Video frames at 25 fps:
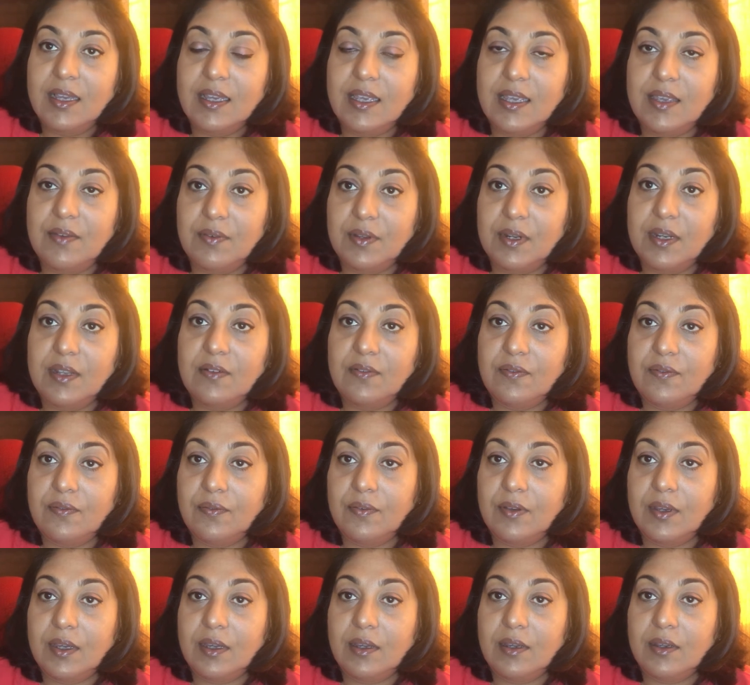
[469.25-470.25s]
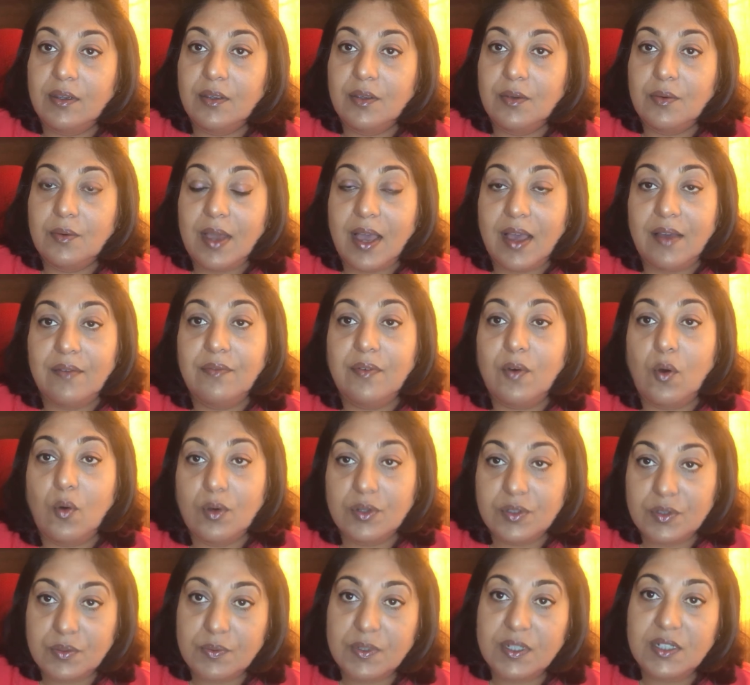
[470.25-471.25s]
Even if you have
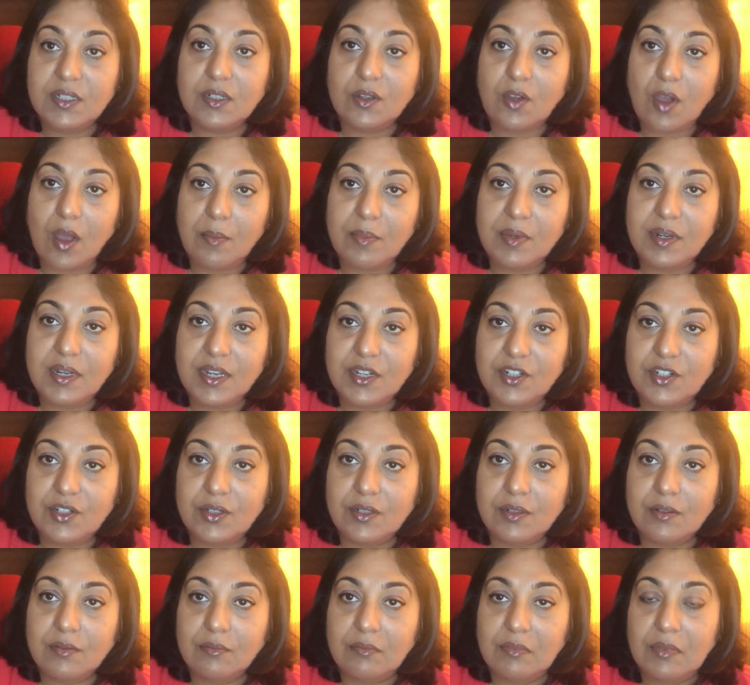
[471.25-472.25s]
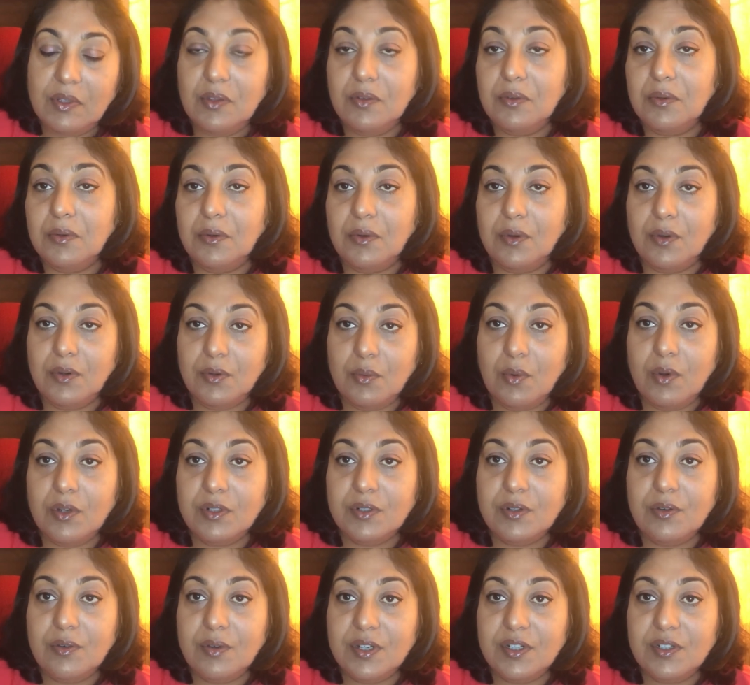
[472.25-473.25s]
ensuite accommodation, you could want
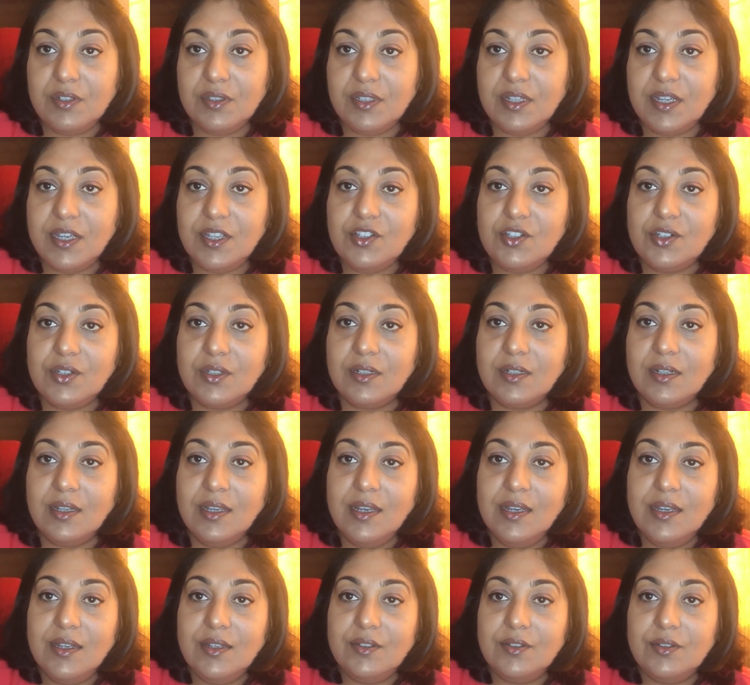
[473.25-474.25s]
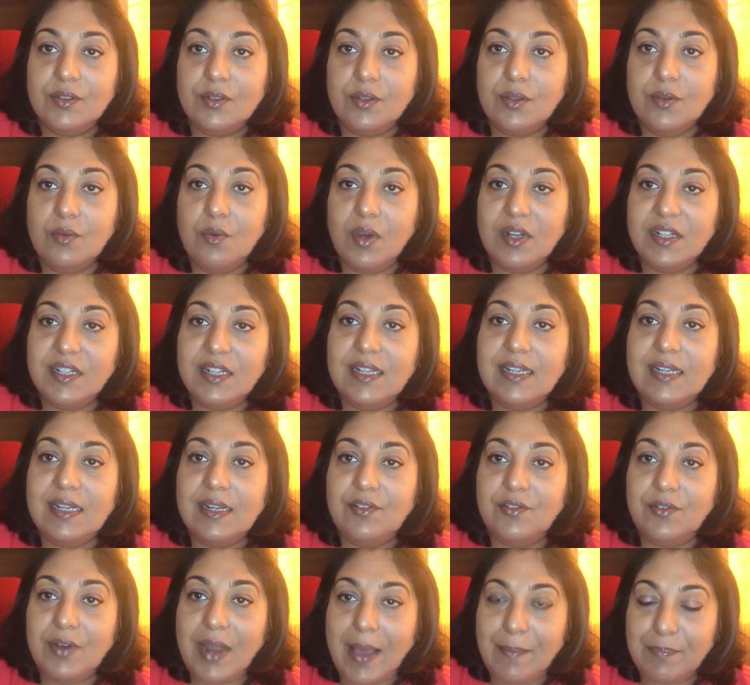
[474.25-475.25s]
to go into the kitchen, so you want a
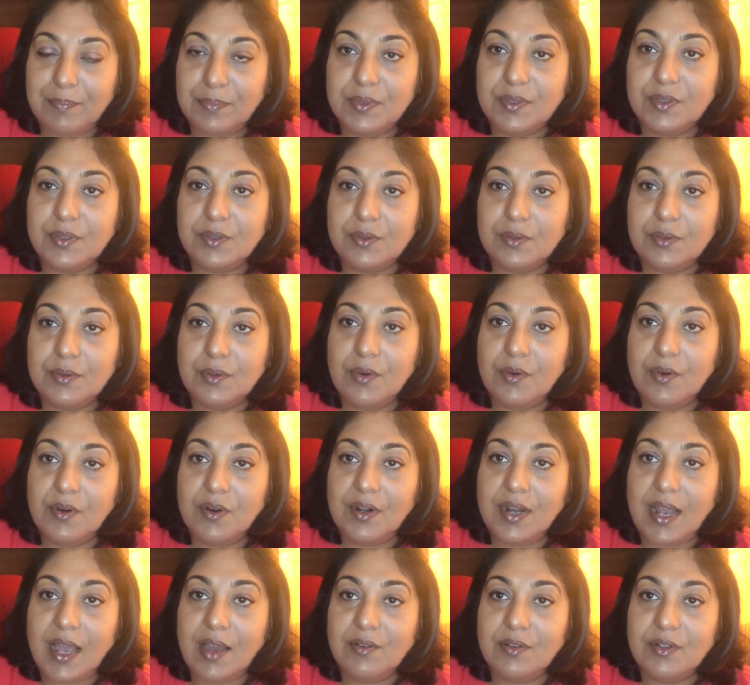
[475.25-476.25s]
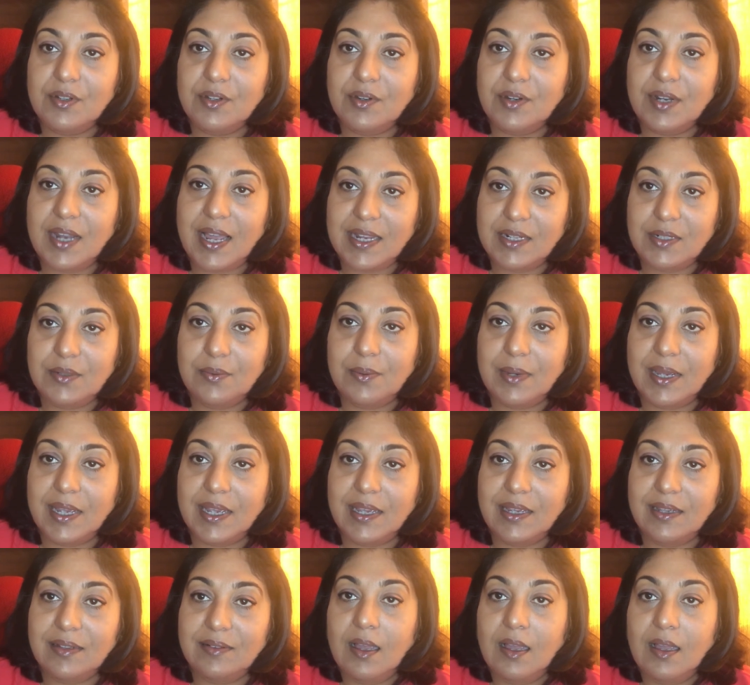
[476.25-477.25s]
little wrap to go around your
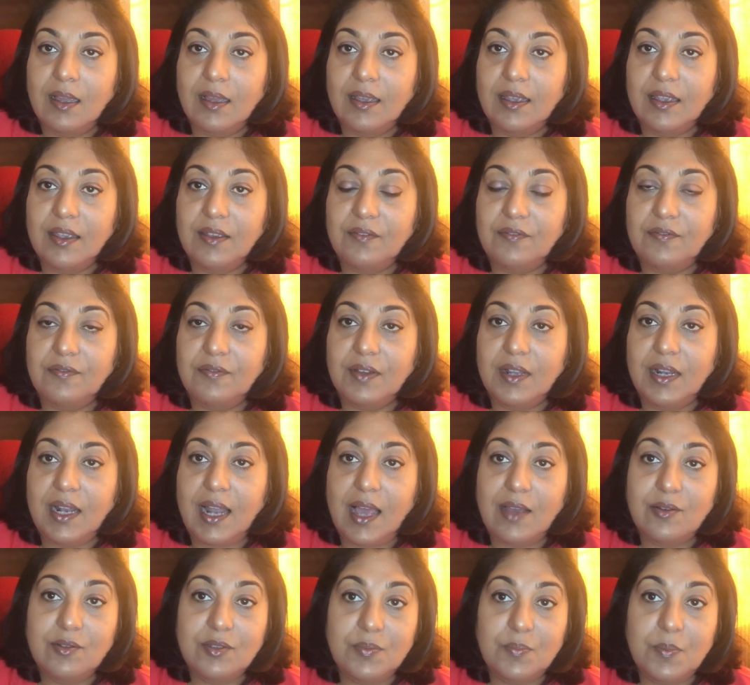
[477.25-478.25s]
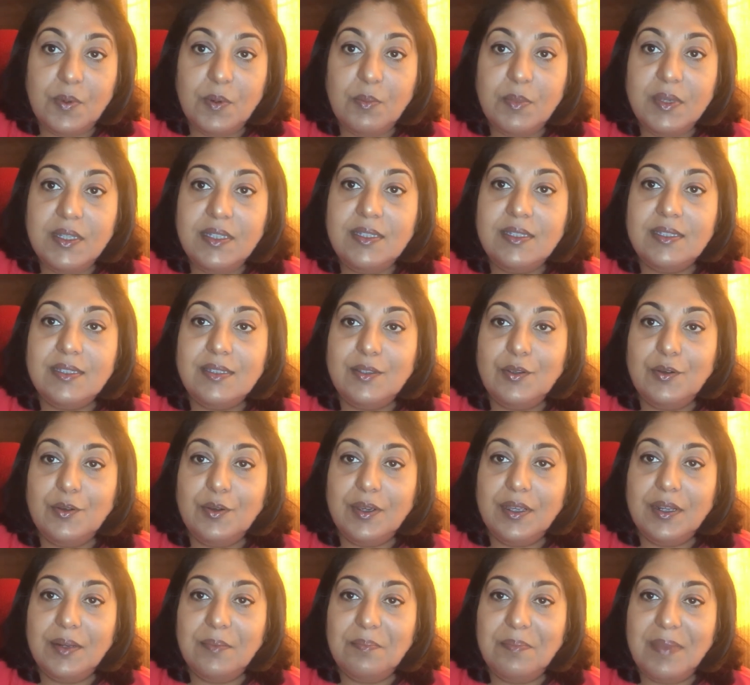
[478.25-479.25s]
nightwear. If allowance permits, you
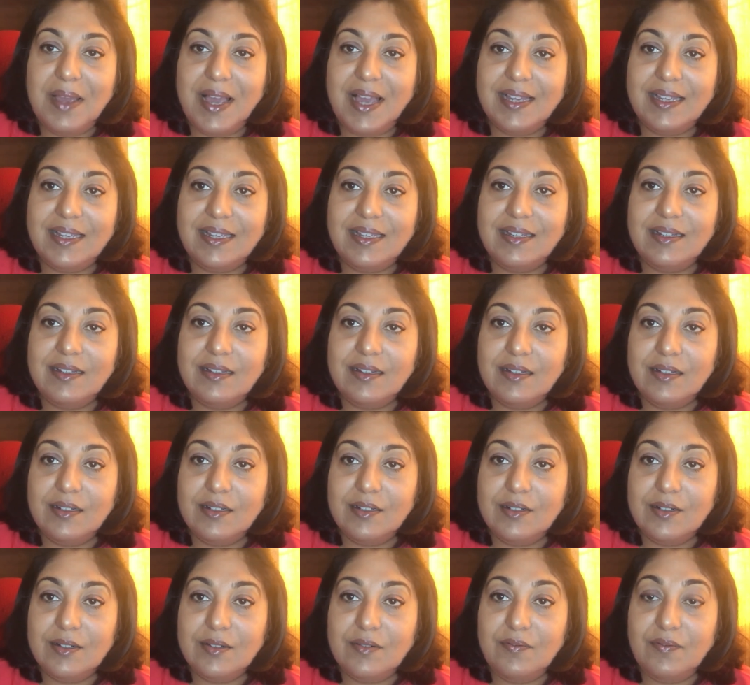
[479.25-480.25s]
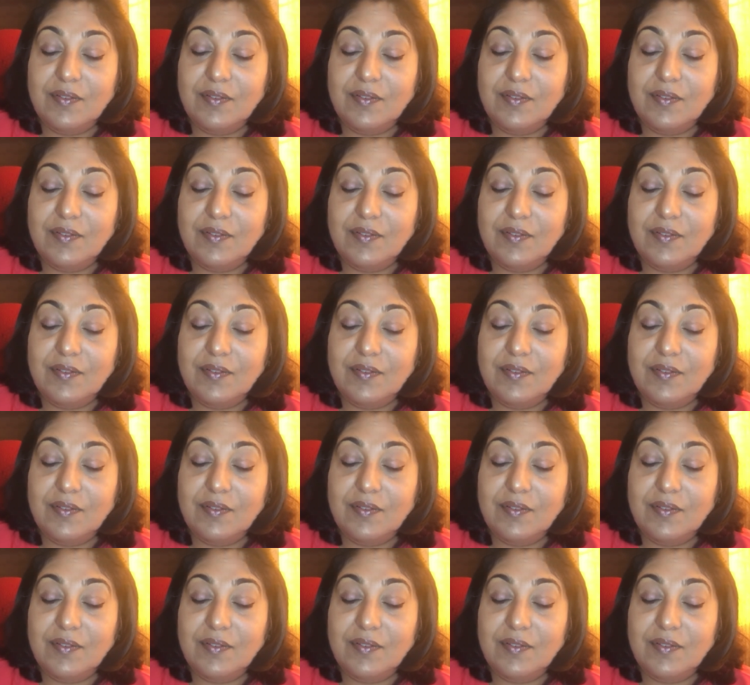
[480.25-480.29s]
can pack a